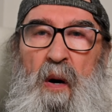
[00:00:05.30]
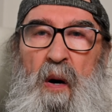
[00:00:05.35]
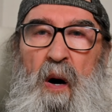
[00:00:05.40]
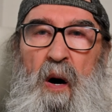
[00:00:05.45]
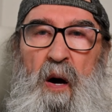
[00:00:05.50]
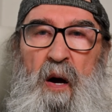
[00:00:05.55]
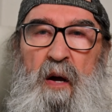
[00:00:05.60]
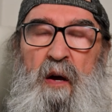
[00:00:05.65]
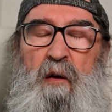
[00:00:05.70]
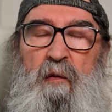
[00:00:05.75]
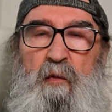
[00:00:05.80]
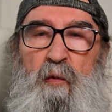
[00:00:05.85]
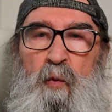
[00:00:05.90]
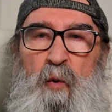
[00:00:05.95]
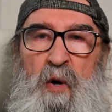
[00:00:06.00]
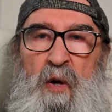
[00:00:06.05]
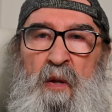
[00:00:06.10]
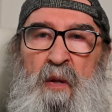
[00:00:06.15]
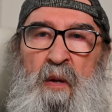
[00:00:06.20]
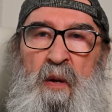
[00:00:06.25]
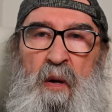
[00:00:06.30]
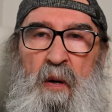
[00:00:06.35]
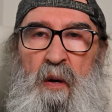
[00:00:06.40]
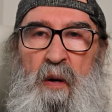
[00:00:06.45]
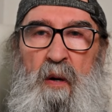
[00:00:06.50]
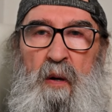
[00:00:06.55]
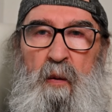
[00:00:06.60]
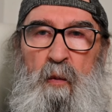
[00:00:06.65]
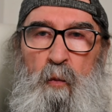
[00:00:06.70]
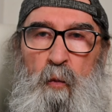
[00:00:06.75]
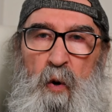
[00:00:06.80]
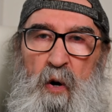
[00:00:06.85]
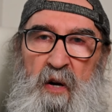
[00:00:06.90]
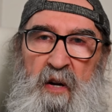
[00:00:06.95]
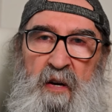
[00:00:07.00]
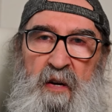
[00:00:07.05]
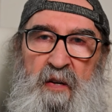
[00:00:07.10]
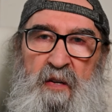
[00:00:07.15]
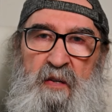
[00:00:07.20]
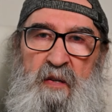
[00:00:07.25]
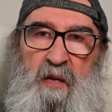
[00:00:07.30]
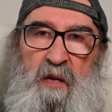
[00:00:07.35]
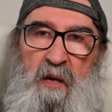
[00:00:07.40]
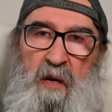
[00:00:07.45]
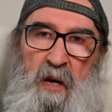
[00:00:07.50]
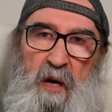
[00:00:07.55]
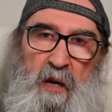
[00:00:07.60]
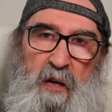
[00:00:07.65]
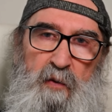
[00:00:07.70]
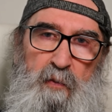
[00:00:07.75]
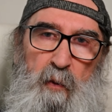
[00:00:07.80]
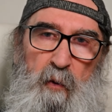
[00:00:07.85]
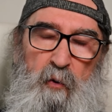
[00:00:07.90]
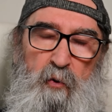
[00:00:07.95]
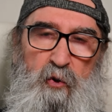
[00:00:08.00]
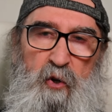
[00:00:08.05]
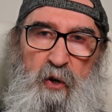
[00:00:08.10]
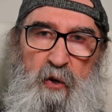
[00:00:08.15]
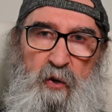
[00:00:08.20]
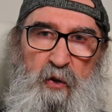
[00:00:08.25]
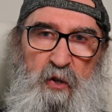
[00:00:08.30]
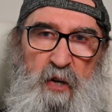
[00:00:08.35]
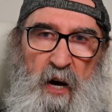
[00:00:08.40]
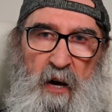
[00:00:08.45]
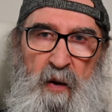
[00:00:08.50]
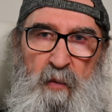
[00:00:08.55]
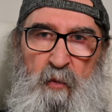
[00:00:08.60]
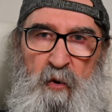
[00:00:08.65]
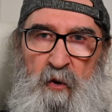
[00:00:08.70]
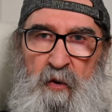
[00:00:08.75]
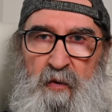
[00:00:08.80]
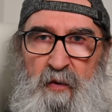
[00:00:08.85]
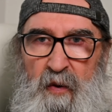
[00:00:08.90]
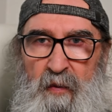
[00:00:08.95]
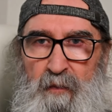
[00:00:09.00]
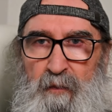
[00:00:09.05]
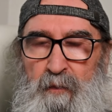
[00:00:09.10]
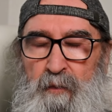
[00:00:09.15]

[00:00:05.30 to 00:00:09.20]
Hi everyone, what is exposure diamond?